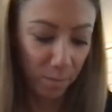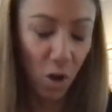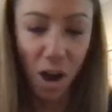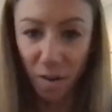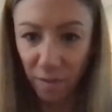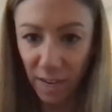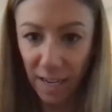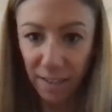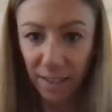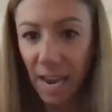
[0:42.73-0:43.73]
coffee,
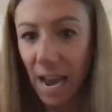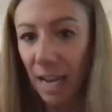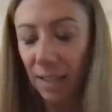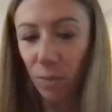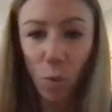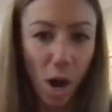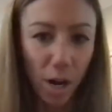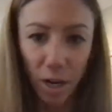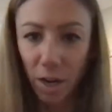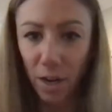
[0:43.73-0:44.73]
snacks,
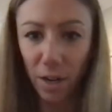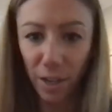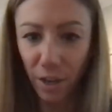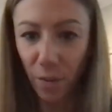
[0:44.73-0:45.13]
water,